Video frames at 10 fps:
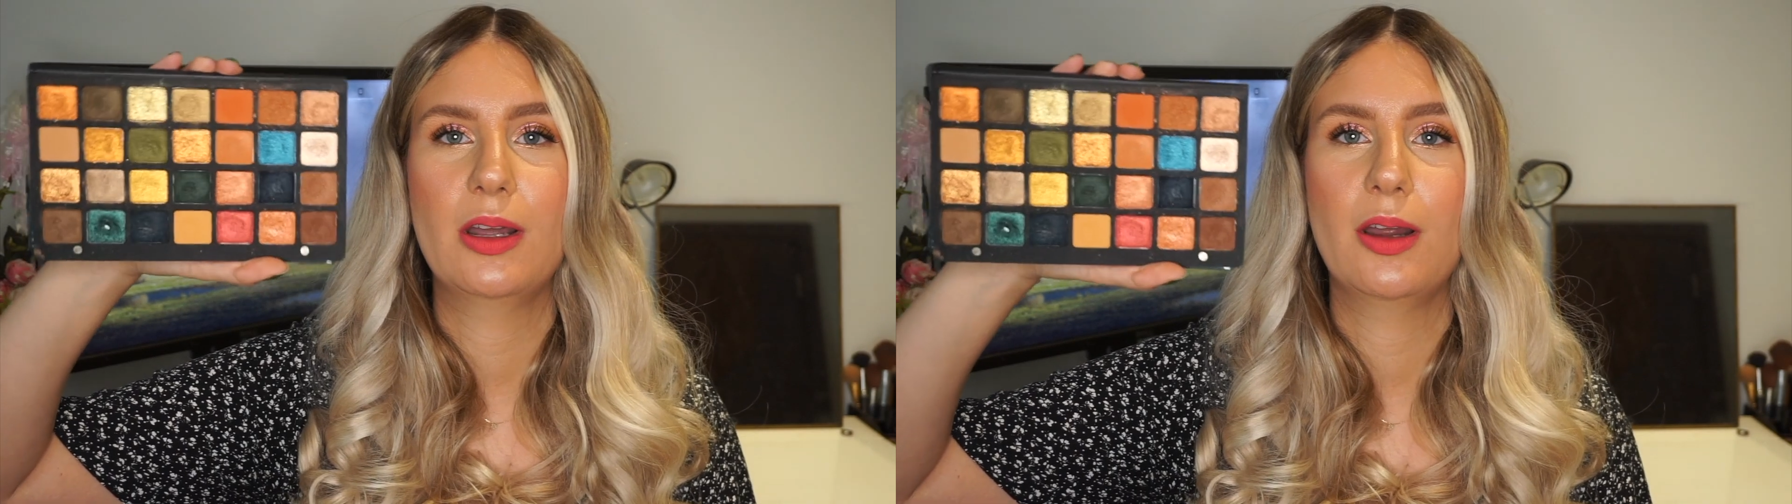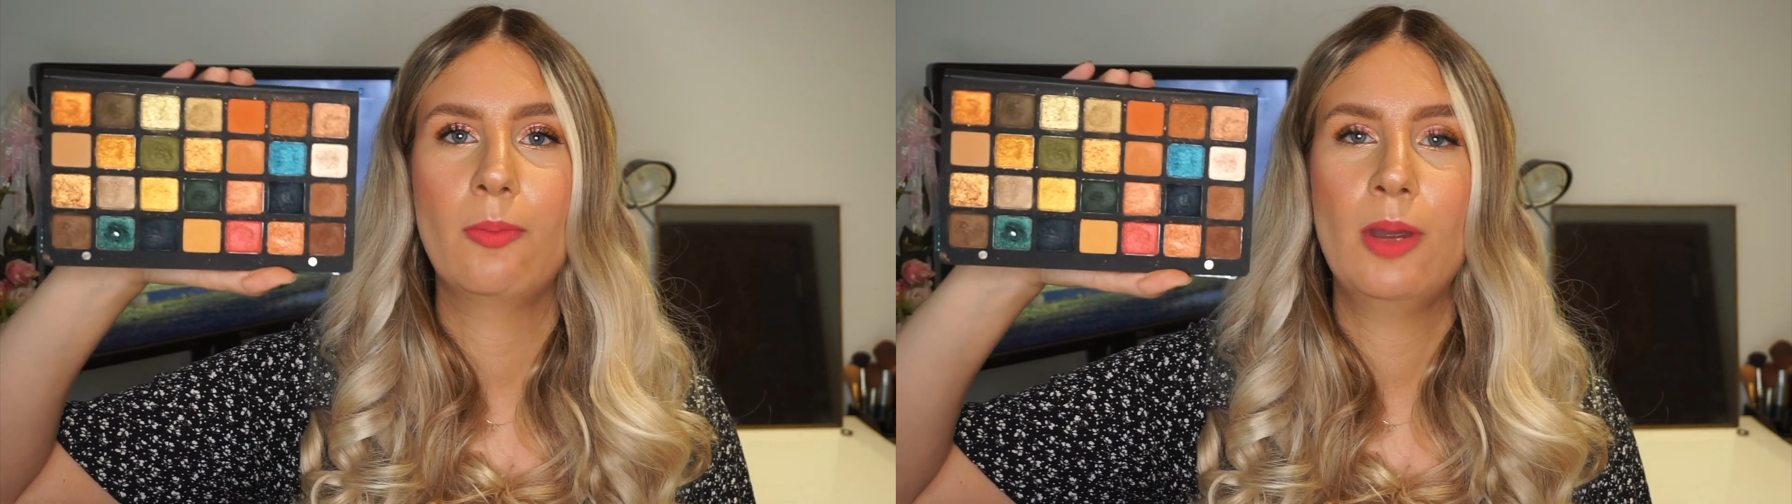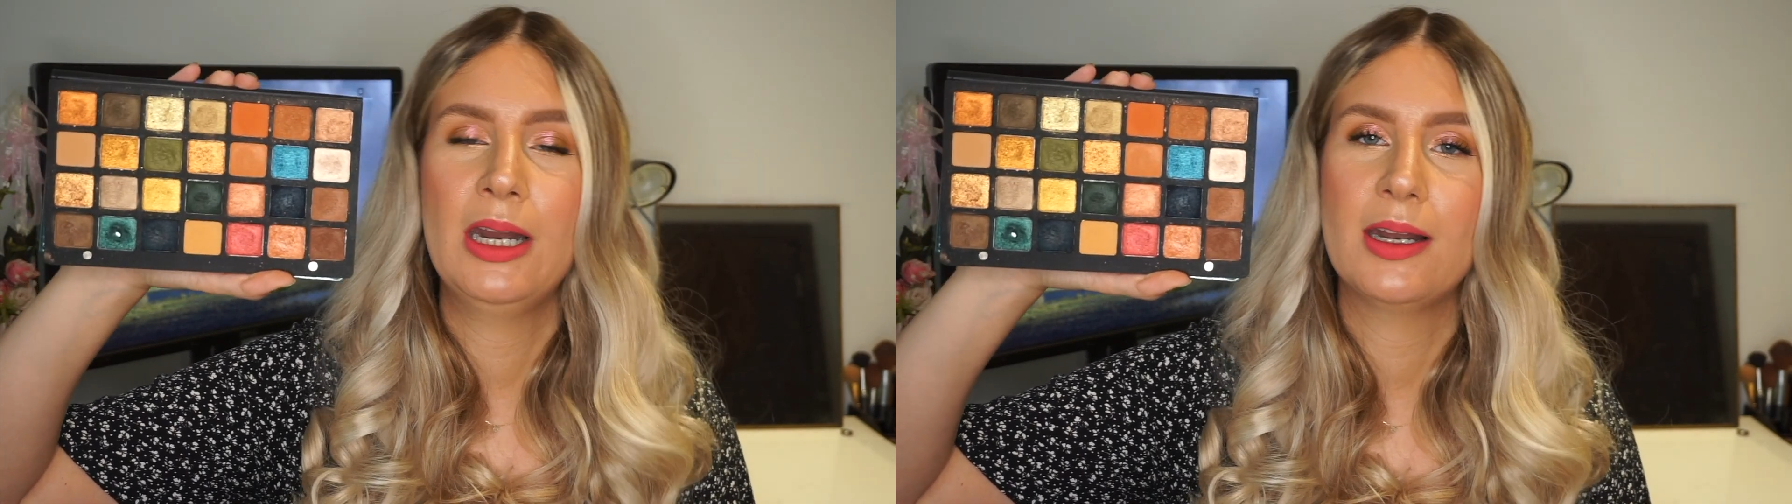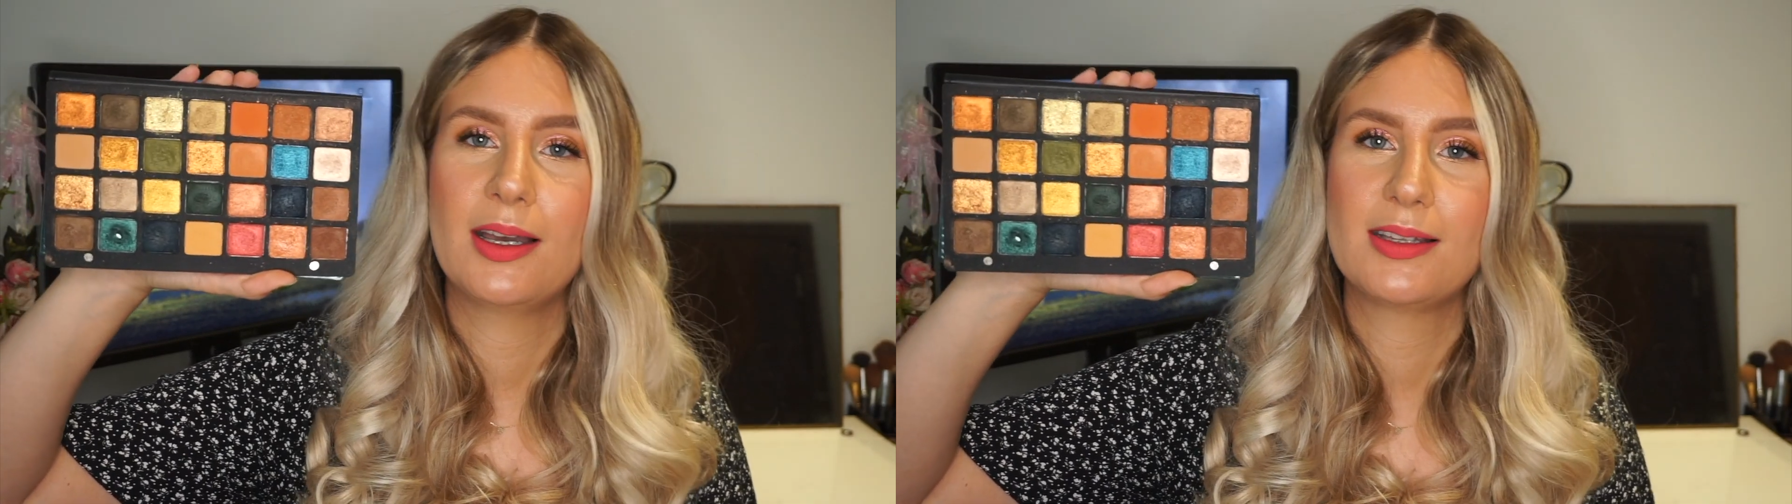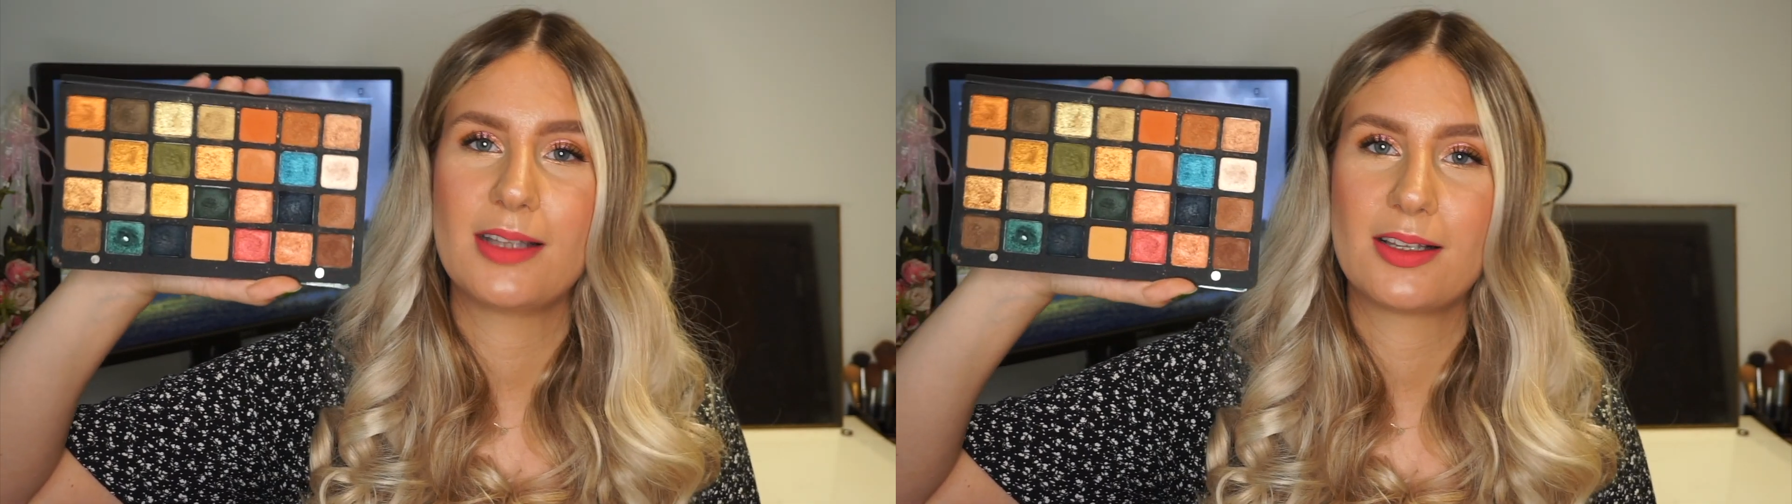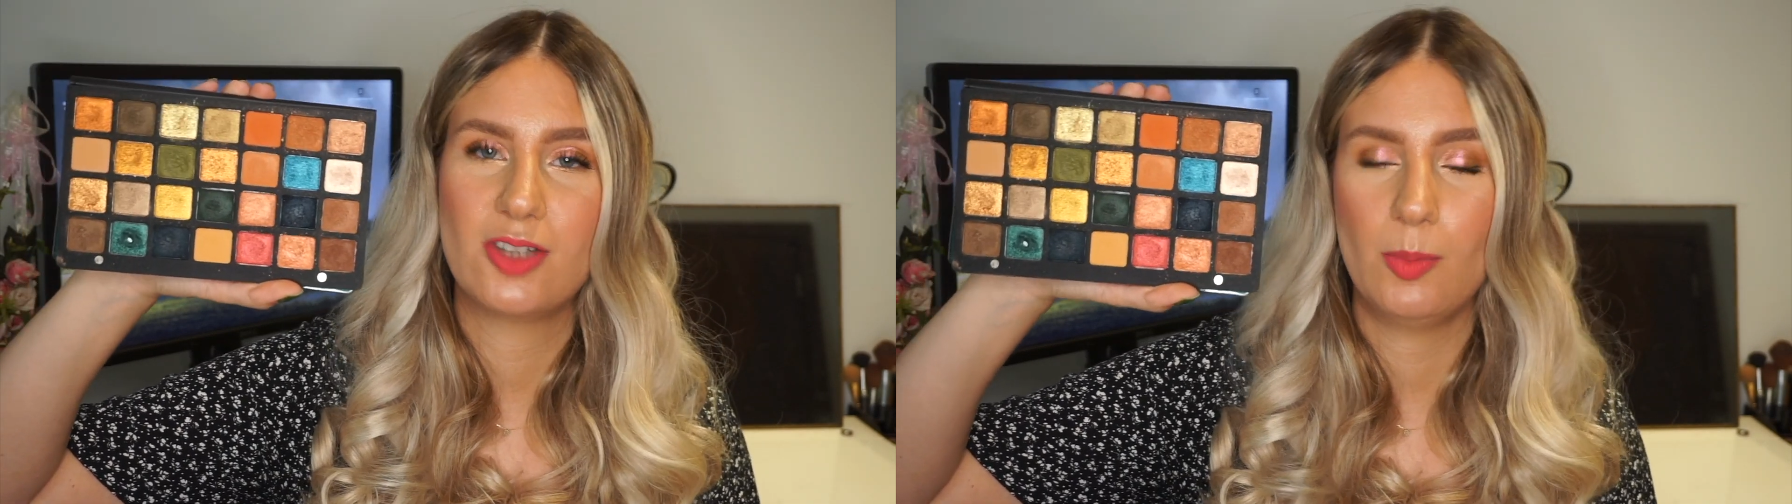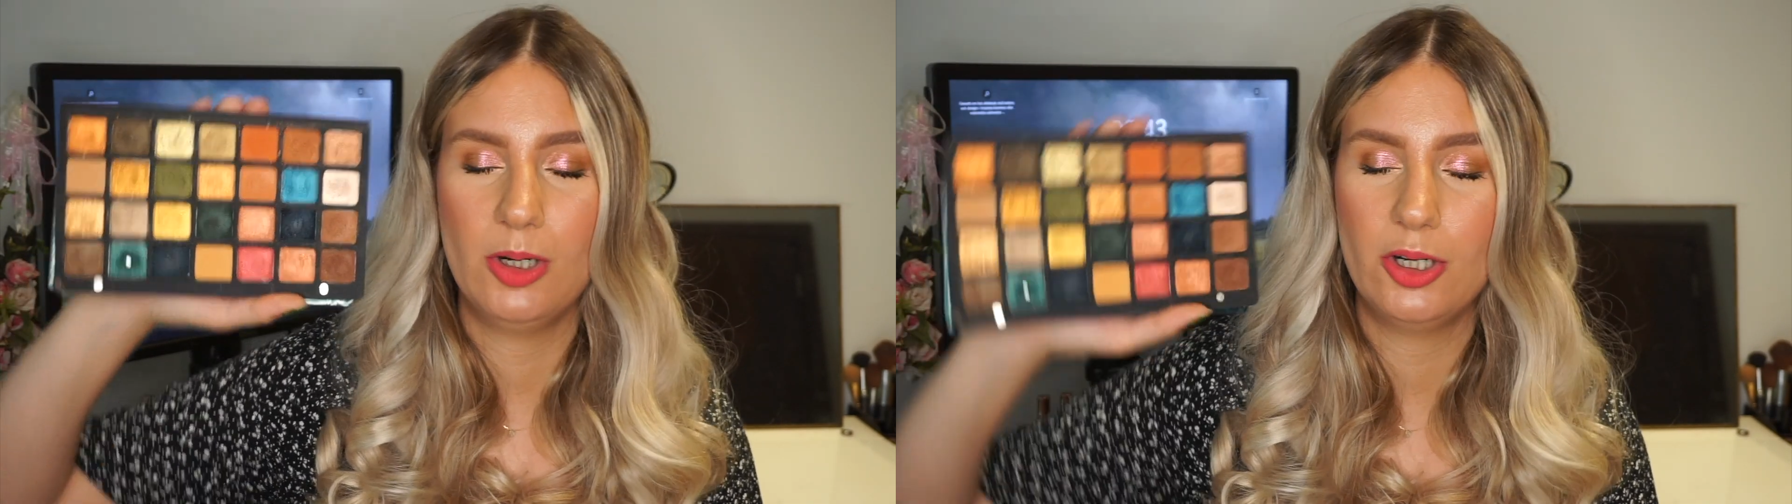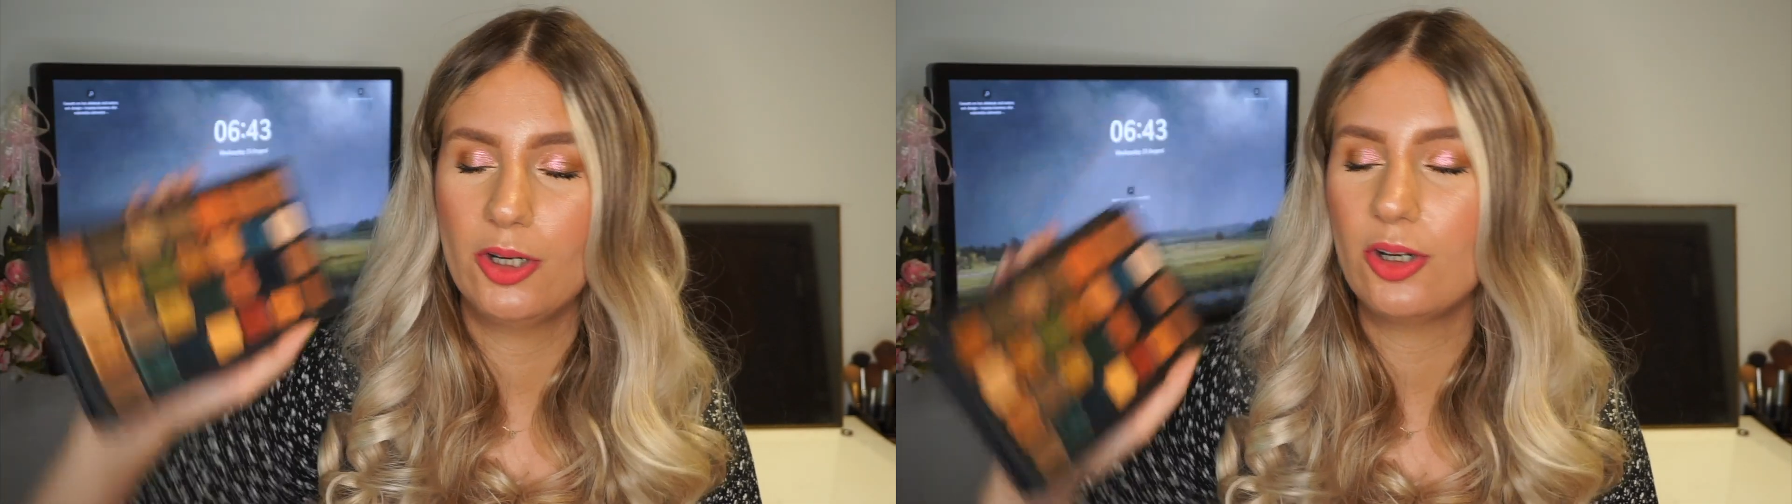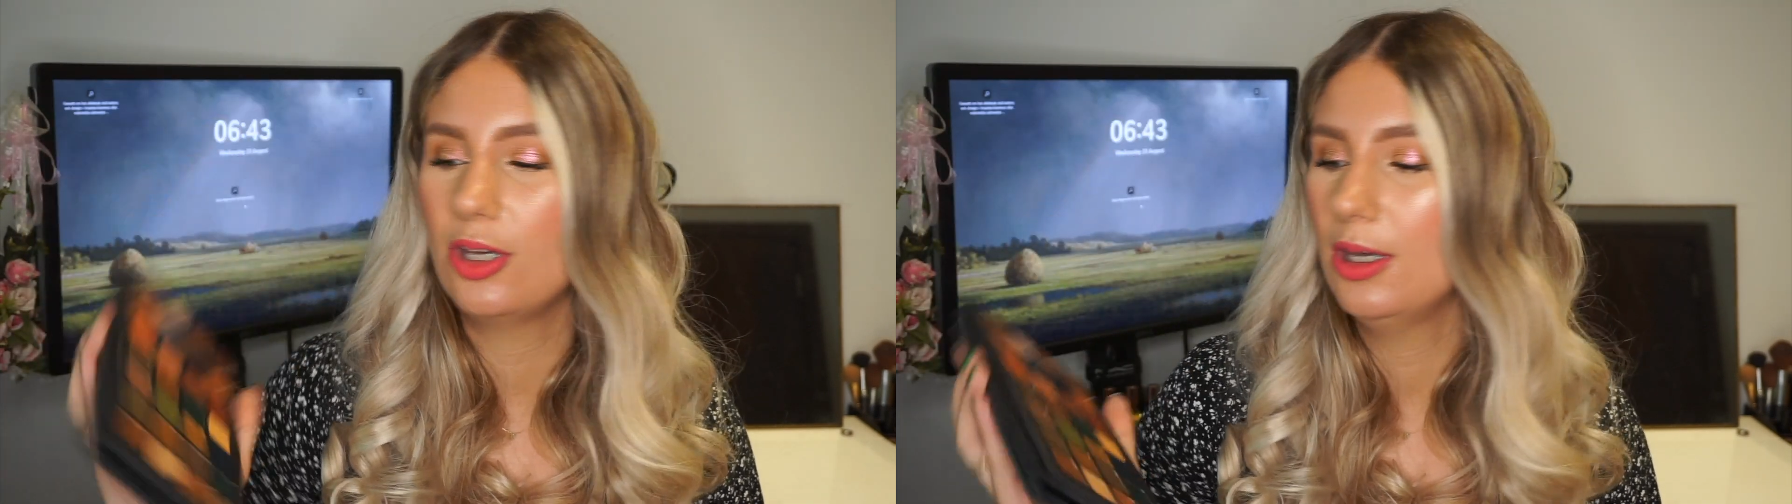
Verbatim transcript: a really nice like summer look.